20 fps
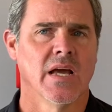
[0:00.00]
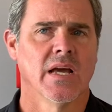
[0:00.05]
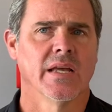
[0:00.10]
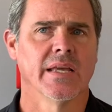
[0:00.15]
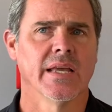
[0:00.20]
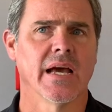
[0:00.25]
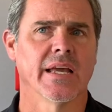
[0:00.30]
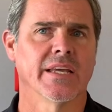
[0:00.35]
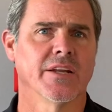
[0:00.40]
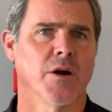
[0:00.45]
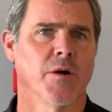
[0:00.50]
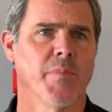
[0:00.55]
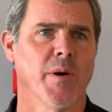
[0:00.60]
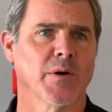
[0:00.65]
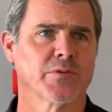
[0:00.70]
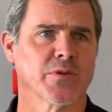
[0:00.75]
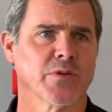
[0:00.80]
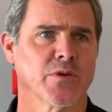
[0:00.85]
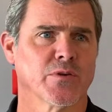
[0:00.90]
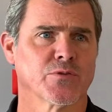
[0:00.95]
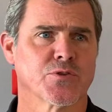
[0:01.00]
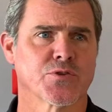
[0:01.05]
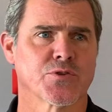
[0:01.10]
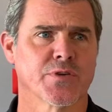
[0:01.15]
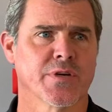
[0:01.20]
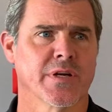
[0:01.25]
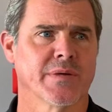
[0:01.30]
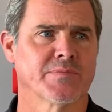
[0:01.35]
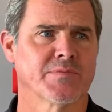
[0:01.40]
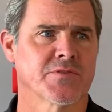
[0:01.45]
Yeah, you know, both of those
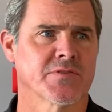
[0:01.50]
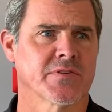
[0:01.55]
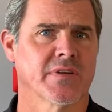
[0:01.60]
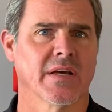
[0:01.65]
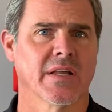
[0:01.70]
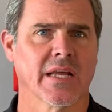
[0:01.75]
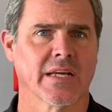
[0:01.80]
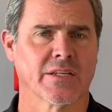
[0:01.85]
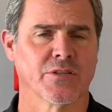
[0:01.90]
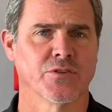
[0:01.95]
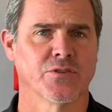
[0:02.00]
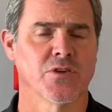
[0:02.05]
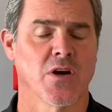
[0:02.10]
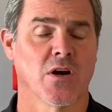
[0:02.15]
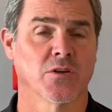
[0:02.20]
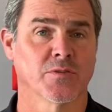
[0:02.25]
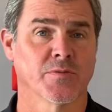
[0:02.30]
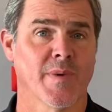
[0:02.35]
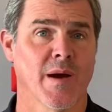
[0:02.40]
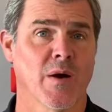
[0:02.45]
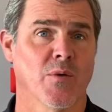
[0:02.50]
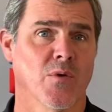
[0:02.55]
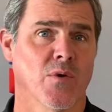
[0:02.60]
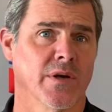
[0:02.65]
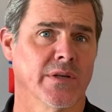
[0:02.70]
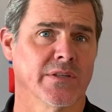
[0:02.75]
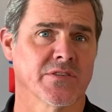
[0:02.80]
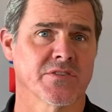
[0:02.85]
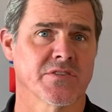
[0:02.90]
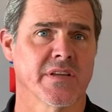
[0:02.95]
trips, like you talked about,
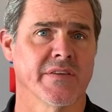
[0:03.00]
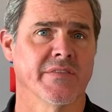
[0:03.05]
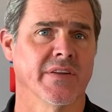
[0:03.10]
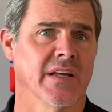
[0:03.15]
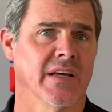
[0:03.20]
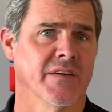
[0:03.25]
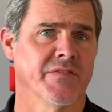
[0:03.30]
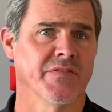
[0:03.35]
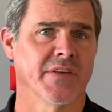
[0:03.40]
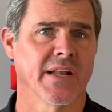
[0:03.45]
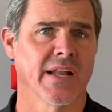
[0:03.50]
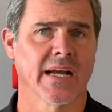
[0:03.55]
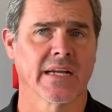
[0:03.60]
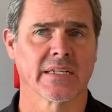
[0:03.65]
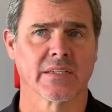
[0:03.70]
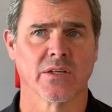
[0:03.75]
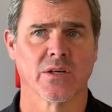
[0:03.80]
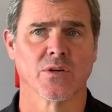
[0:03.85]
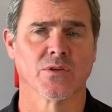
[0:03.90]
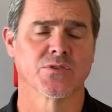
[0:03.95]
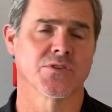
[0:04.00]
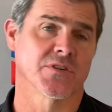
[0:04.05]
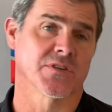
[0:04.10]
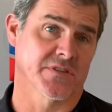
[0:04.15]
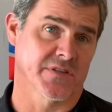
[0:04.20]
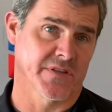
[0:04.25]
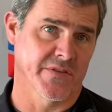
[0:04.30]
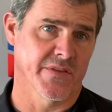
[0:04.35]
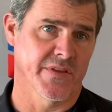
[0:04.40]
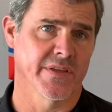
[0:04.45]
one to Stephen F. and
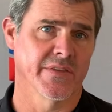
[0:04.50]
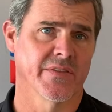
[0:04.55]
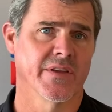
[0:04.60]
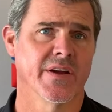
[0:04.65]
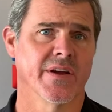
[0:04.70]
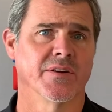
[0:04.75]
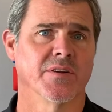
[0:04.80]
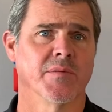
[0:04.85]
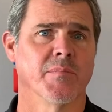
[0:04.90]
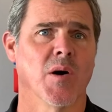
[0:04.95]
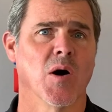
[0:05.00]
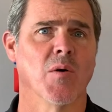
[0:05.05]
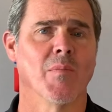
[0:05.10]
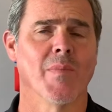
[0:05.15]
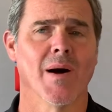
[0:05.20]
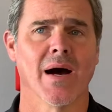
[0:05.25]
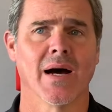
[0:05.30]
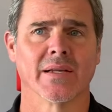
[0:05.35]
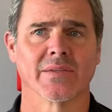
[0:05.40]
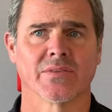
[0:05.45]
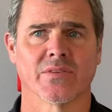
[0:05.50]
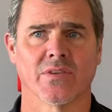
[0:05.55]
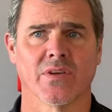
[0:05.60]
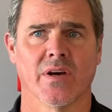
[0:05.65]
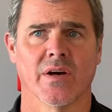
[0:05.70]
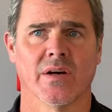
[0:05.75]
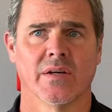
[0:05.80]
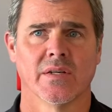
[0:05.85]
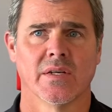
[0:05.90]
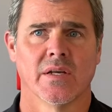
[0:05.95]
Nacogdoches, and then there to Beaumont,
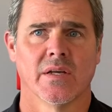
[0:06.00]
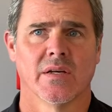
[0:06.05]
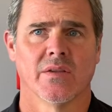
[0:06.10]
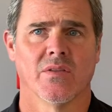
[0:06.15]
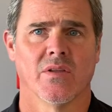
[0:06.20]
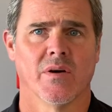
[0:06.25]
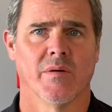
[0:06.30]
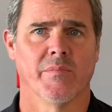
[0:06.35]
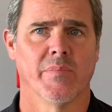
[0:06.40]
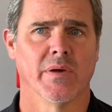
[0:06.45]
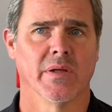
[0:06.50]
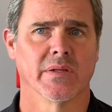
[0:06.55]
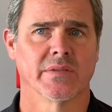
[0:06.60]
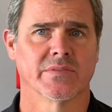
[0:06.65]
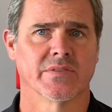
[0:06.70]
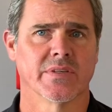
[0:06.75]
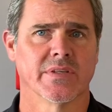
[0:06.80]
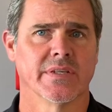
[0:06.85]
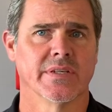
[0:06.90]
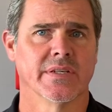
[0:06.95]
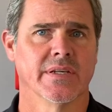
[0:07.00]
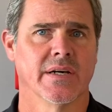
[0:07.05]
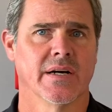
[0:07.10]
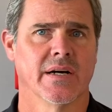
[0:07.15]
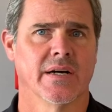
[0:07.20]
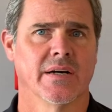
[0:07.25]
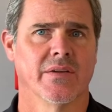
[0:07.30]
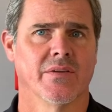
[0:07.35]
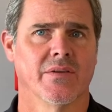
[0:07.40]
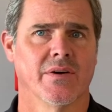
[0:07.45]
the ability
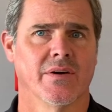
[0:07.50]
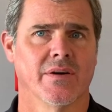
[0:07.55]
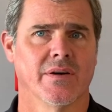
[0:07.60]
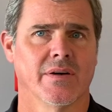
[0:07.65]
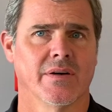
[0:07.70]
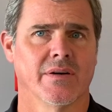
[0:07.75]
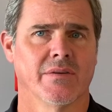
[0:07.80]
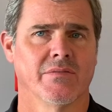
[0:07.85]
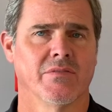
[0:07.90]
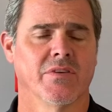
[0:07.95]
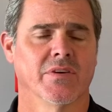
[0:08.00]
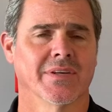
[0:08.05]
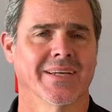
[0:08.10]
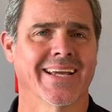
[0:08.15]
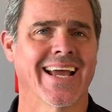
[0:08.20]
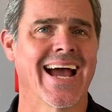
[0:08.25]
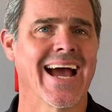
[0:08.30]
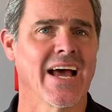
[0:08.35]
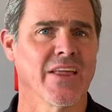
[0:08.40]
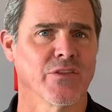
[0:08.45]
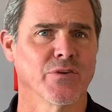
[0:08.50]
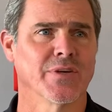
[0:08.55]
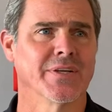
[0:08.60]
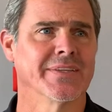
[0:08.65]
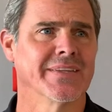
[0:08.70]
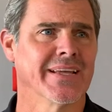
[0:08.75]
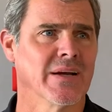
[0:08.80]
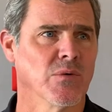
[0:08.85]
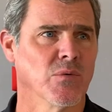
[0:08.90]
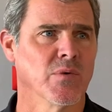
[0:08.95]
of the
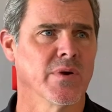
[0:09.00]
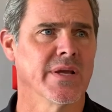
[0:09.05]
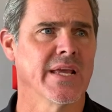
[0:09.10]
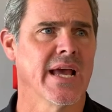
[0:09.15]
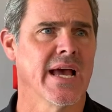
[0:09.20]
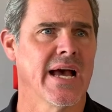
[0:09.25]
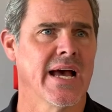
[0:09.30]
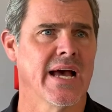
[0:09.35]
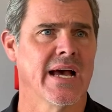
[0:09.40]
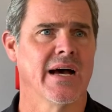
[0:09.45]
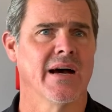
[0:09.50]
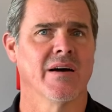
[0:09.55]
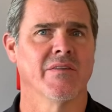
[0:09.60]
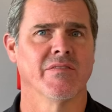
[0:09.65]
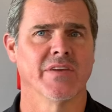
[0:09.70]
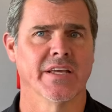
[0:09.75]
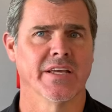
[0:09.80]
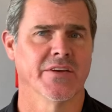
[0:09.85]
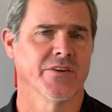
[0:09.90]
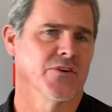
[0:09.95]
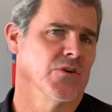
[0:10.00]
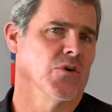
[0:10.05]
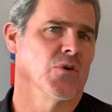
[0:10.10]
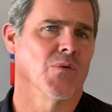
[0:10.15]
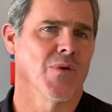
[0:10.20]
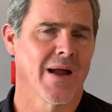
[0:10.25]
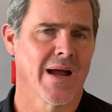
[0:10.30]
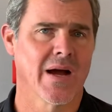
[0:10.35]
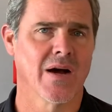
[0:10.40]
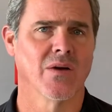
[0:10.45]
gathering that we have in or
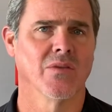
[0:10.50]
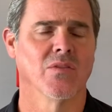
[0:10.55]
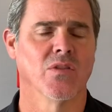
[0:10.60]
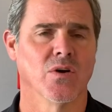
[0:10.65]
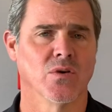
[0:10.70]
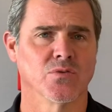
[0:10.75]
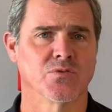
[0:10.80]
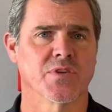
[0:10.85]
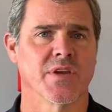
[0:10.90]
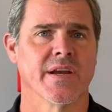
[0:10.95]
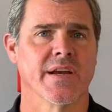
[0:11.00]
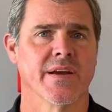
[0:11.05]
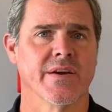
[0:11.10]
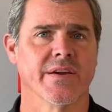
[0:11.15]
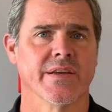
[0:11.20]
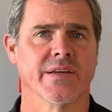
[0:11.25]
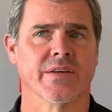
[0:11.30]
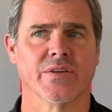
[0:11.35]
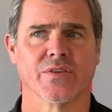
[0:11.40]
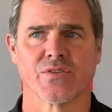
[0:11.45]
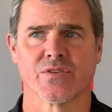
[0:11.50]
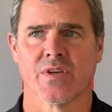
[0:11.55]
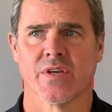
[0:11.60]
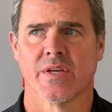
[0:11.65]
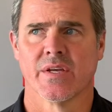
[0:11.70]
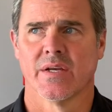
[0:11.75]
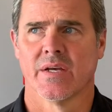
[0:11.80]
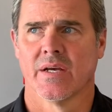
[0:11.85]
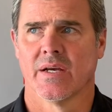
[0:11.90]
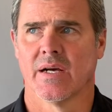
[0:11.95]
around those areas
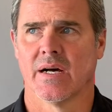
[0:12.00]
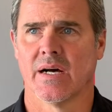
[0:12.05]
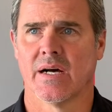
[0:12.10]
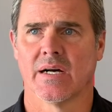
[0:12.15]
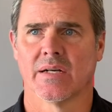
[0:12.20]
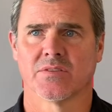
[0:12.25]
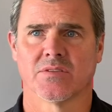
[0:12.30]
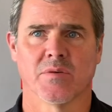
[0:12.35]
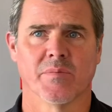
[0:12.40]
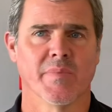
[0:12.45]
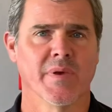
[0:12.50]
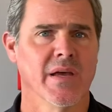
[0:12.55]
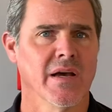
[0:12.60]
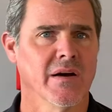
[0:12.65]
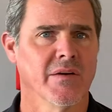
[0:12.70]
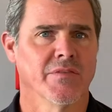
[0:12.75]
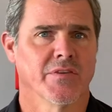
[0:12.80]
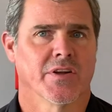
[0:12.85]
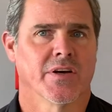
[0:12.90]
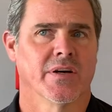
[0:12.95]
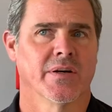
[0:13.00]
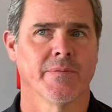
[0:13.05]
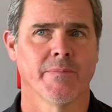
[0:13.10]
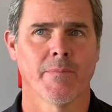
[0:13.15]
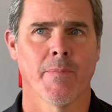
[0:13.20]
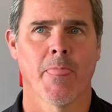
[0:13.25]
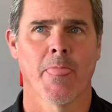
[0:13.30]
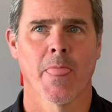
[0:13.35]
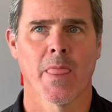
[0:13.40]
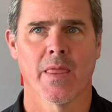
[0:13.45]
to be able to,
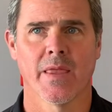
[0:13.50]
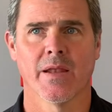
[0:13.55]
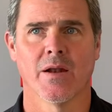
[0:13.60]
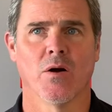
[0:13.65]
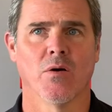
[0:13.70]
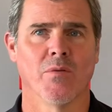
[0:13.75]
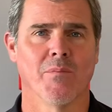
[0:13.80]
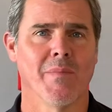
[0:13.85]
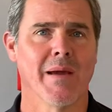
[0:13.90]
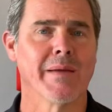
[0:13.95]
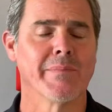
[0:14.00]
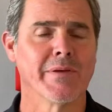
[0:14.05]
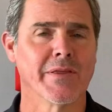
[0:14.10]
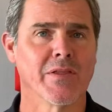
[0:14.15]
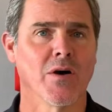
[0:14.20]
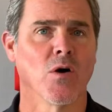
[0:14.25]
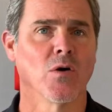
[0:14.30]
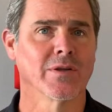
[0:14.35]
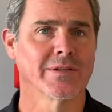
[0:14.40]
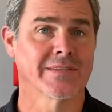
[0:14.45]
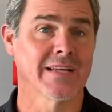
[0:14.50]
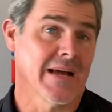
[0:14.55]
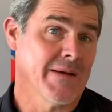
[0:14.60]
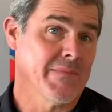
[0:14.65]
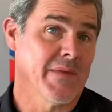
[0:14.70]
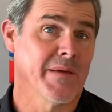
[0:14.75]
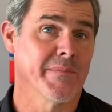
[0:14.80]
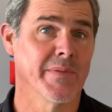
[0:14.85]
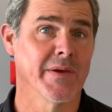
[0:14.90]
you know, it may be the only time they'd